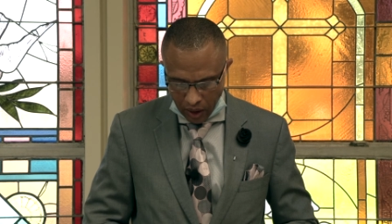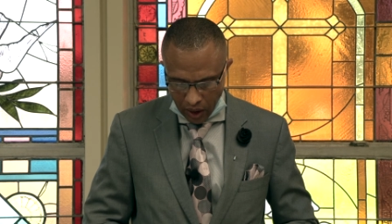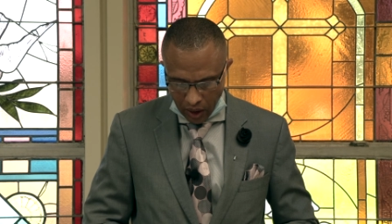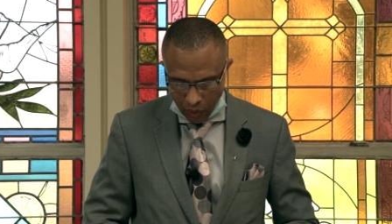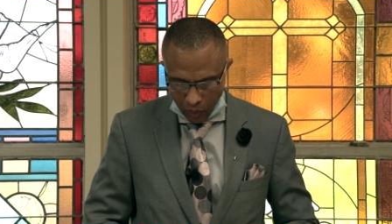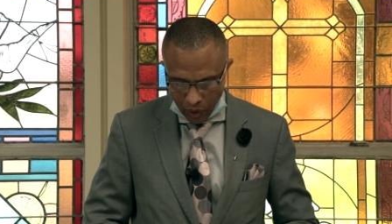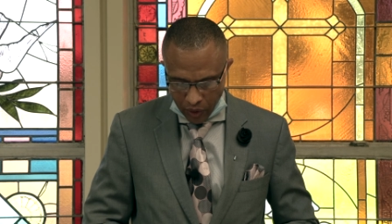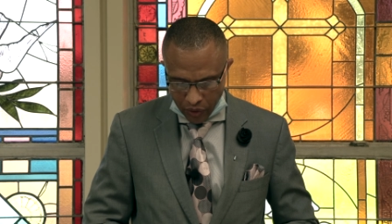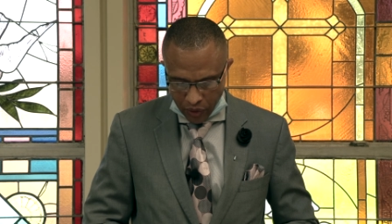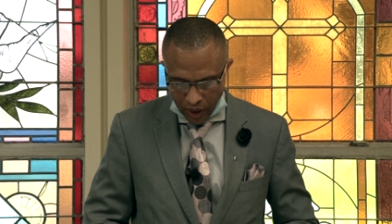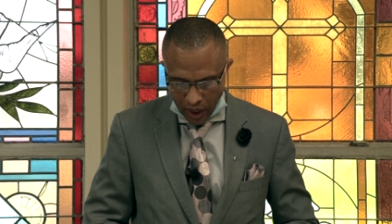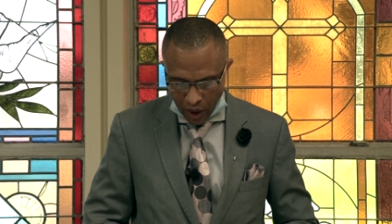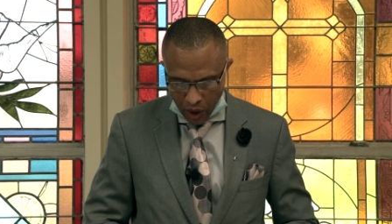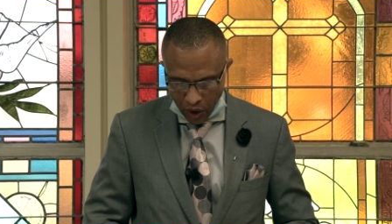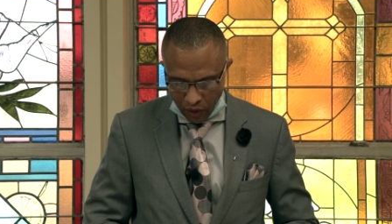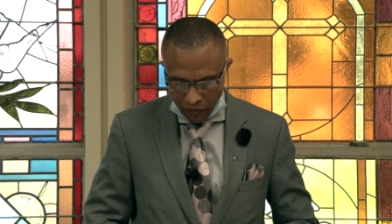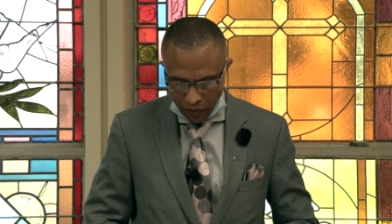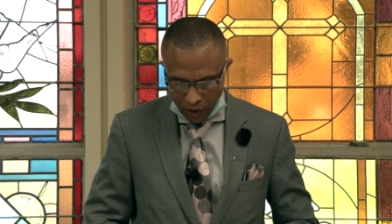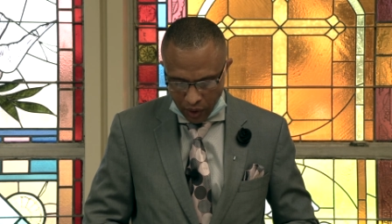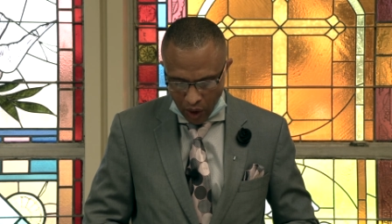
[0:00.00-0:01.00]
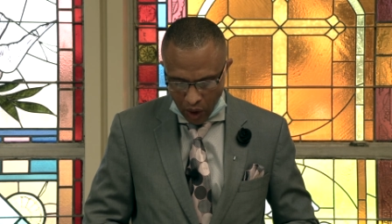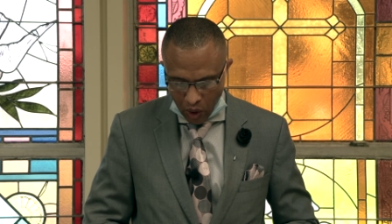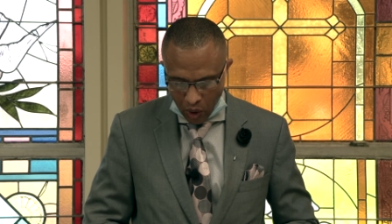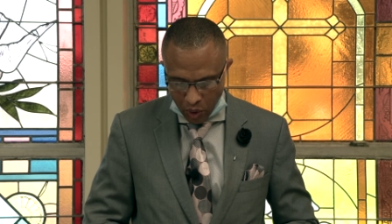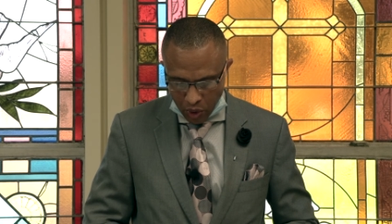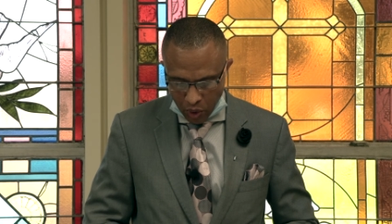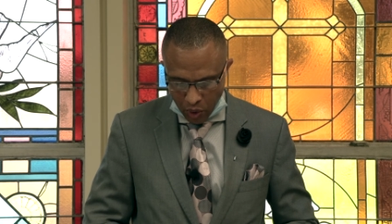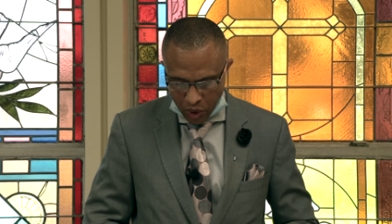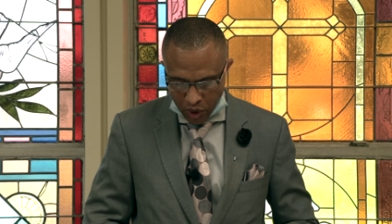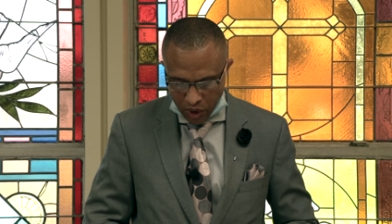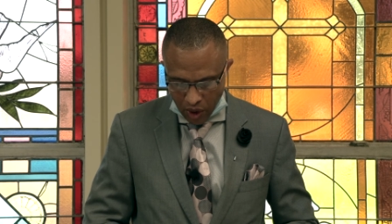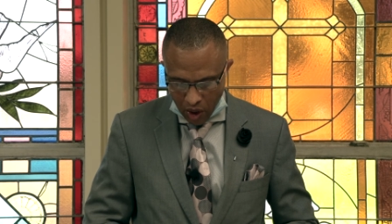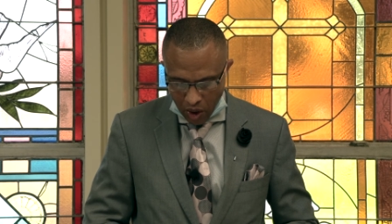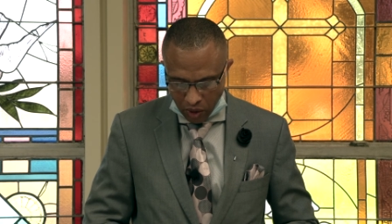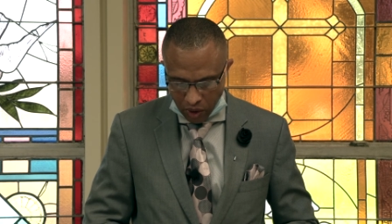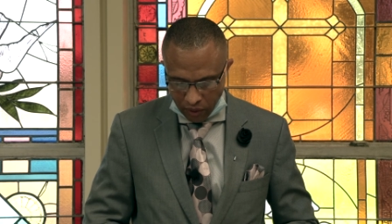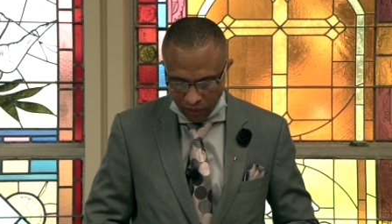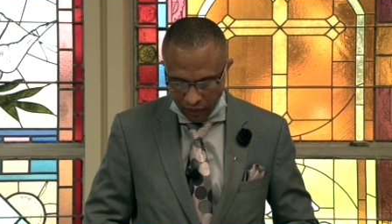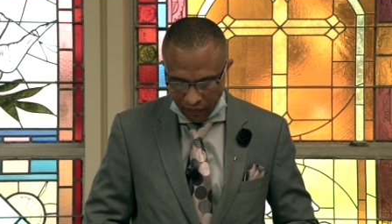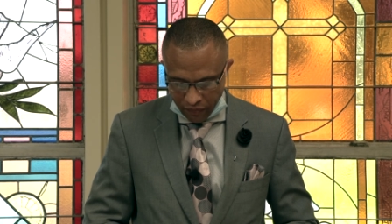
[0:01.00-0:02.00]
We thank you for those who
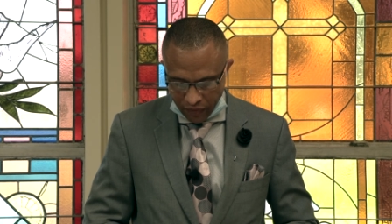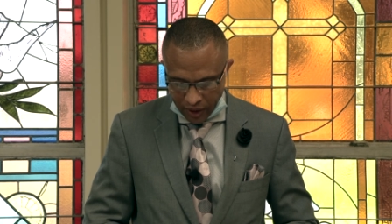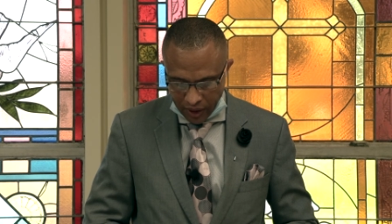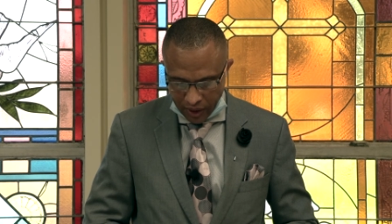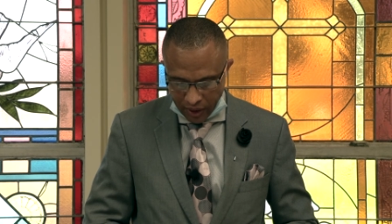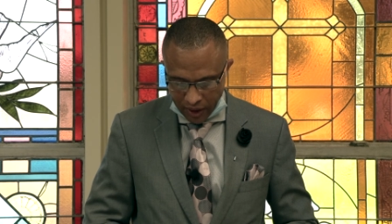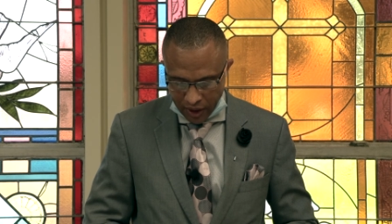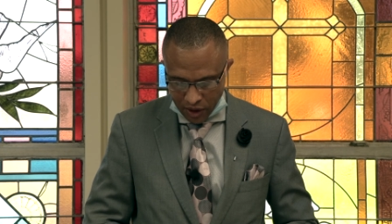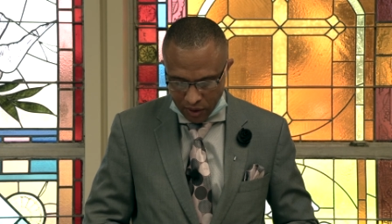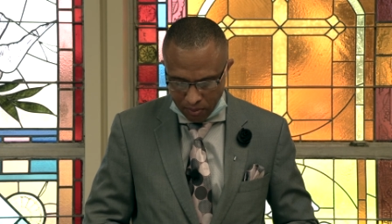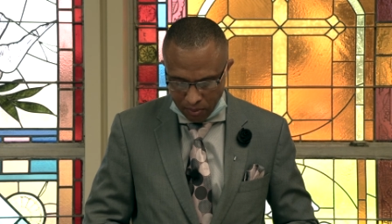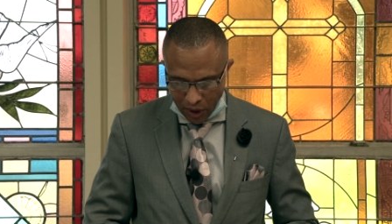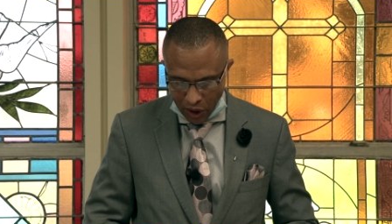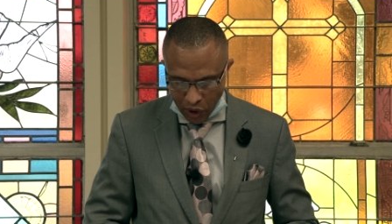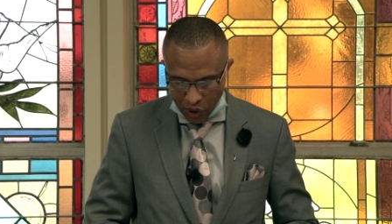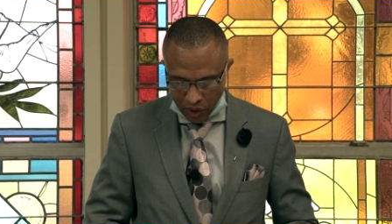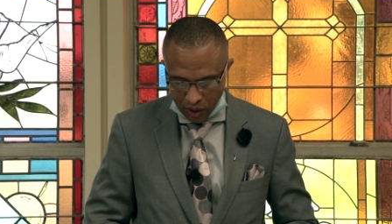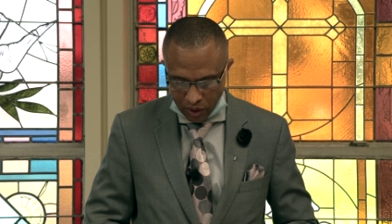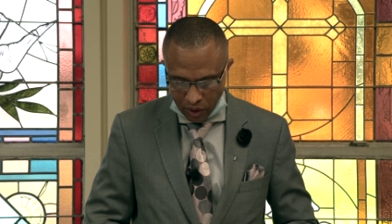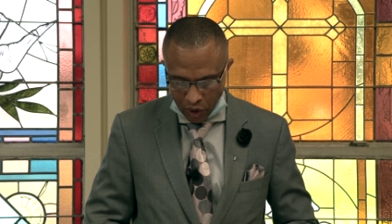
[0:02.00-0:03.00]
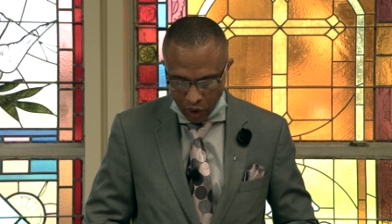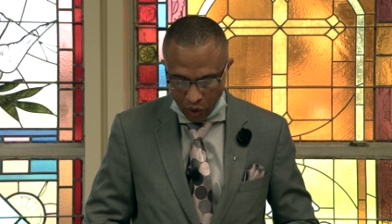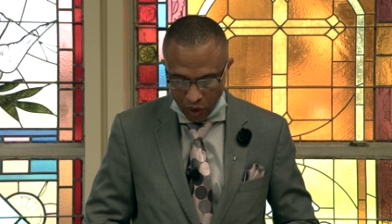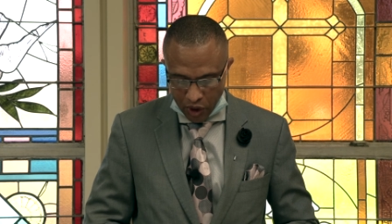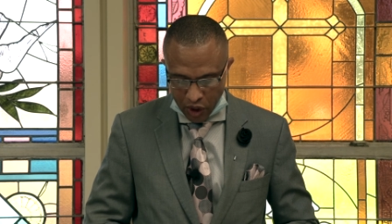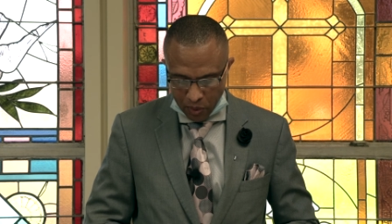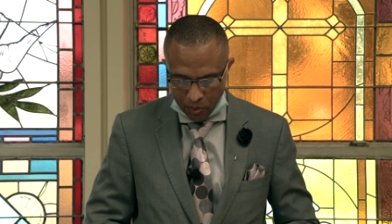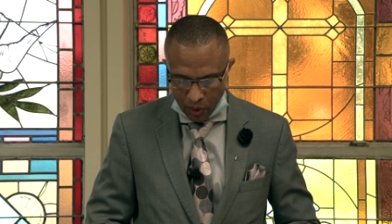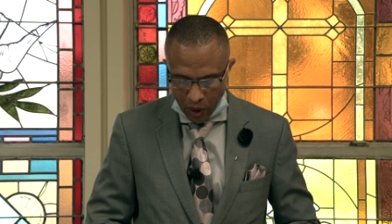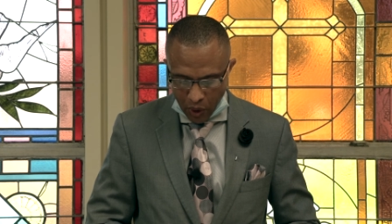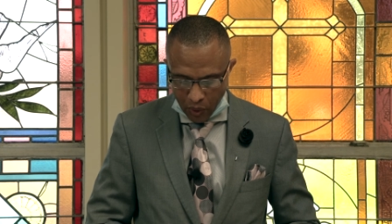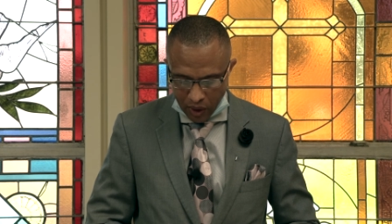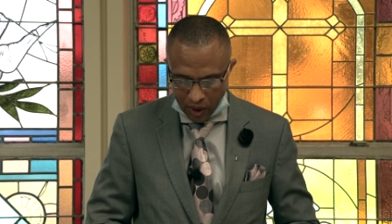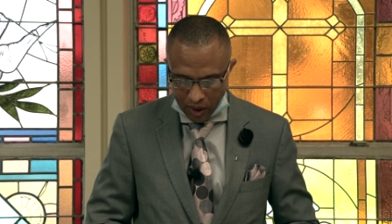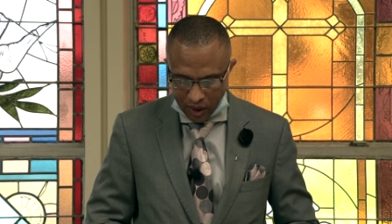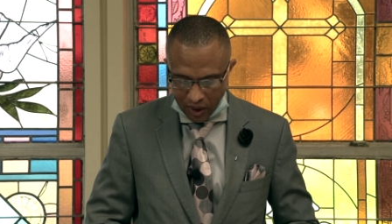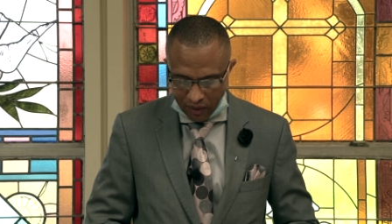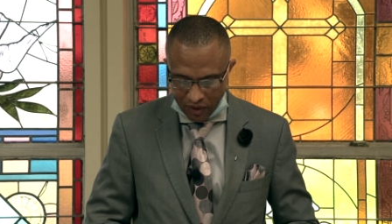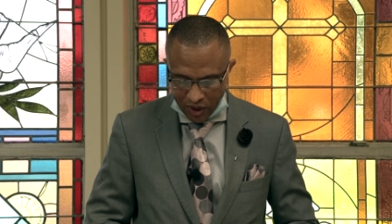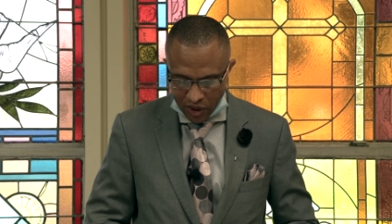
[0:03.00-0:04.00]
sought to fulfill its mission through the spirit
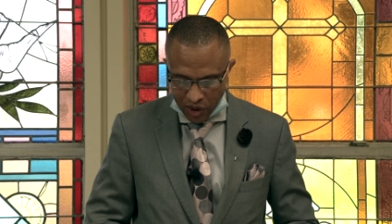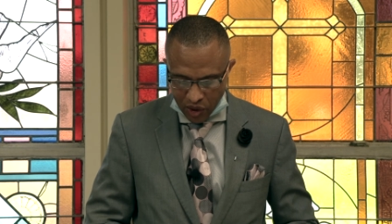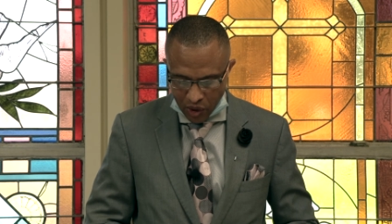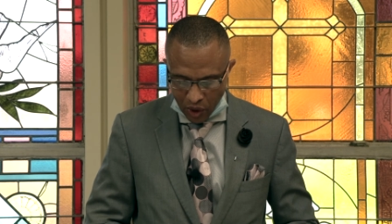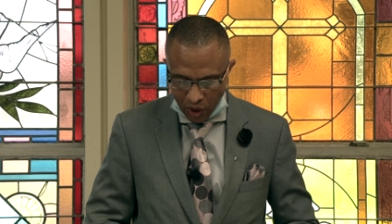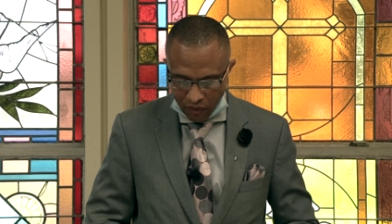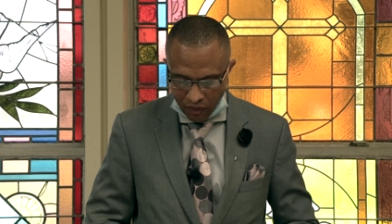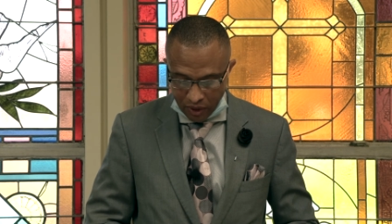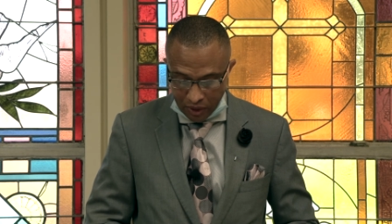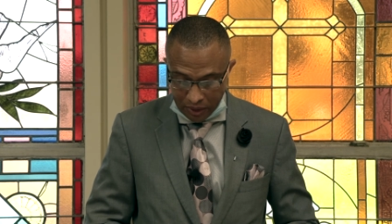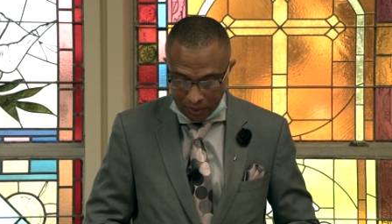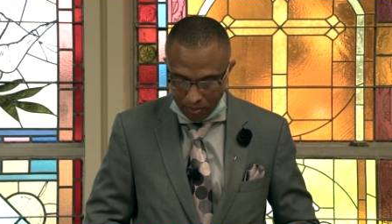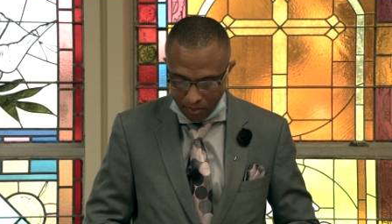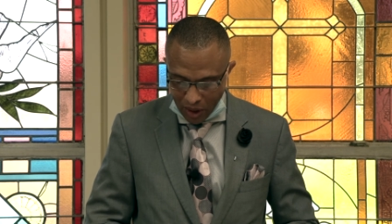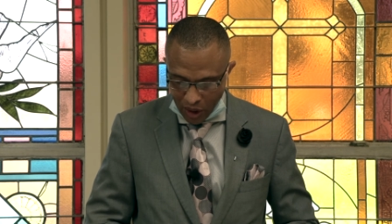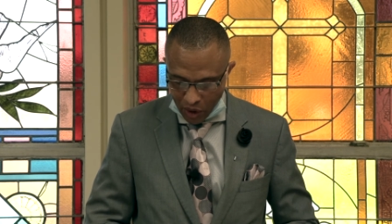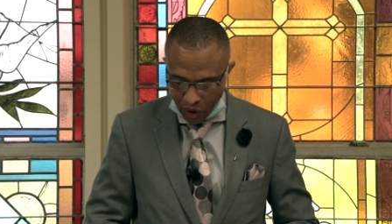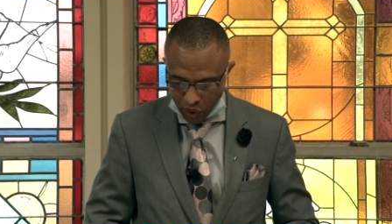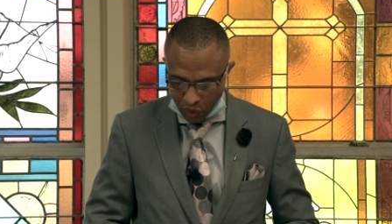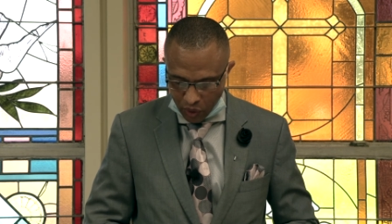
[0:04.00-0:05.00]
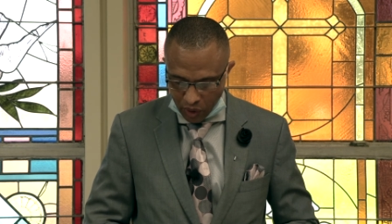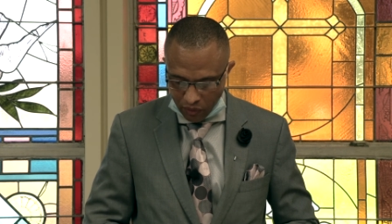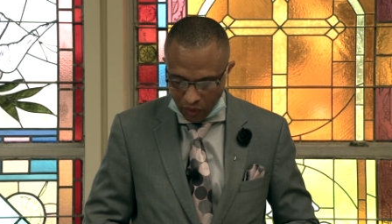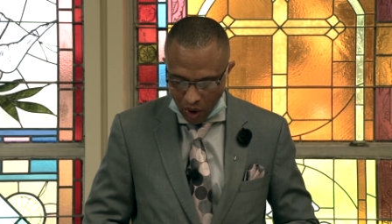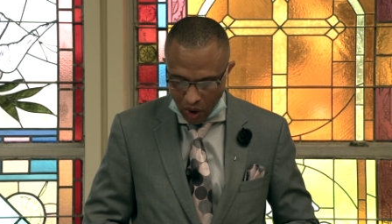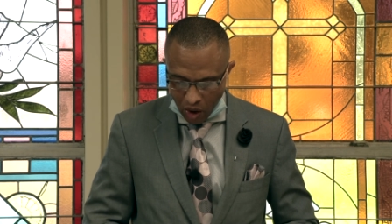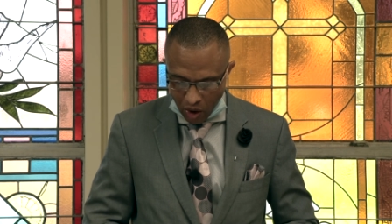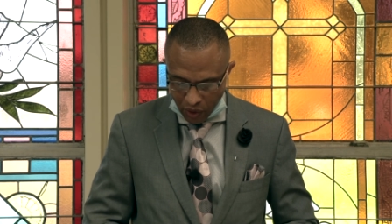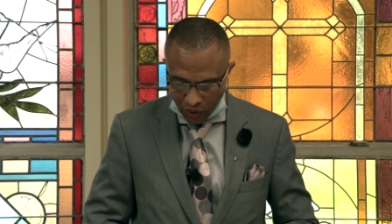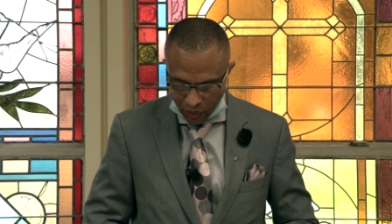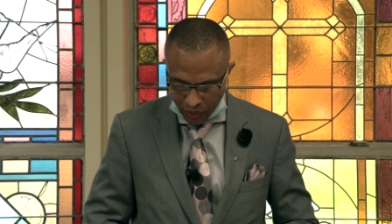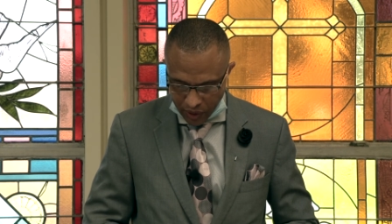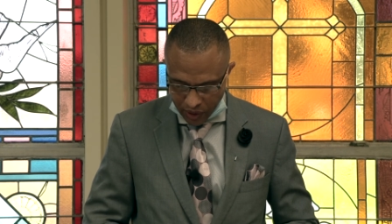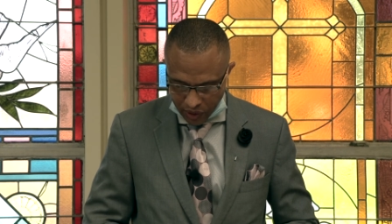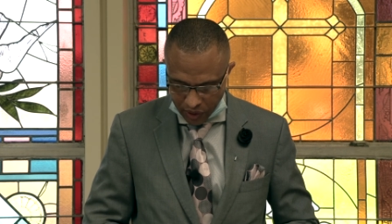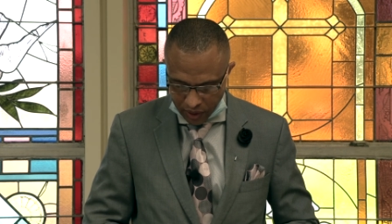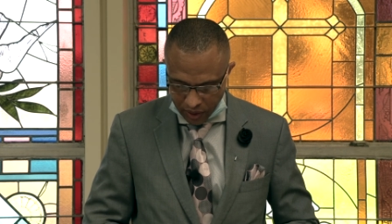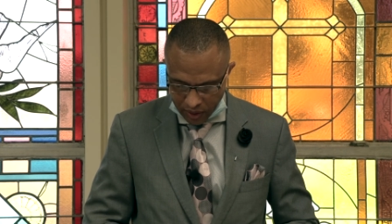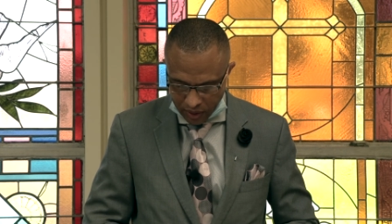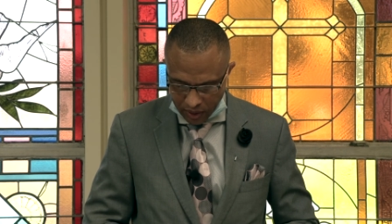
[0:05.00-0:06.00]
given servant ministry of all
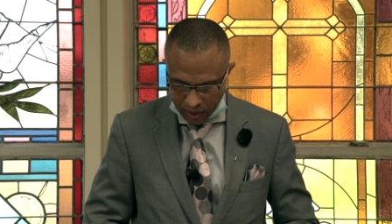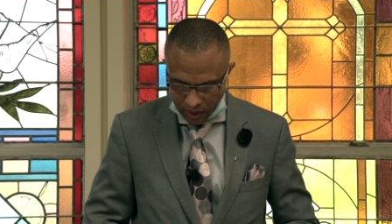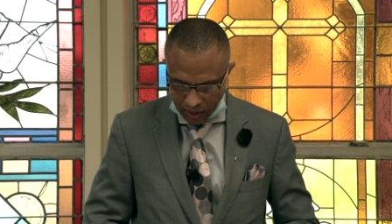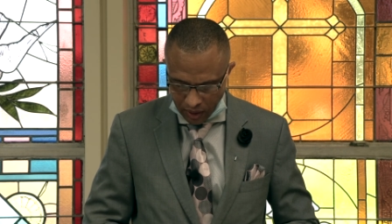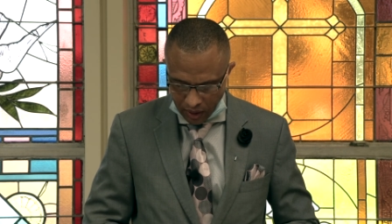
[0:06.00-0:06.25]
Christians.